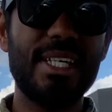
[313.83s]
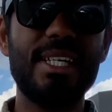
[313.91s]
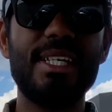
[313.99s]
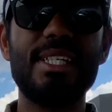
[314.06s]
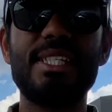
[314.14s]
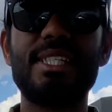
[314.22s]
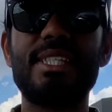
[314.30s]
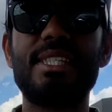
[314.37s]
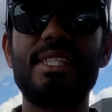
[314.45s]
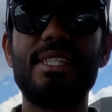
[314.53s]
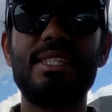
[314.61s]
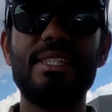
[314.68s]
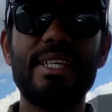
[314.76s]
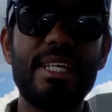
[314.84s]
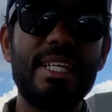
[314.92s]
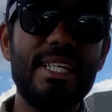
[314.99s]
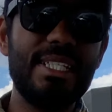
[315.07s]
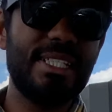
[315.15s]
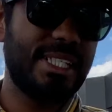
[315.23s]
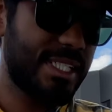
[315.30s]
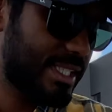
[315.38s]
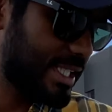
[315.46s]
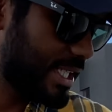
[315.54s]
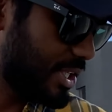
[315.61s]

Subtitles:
is the easiest thing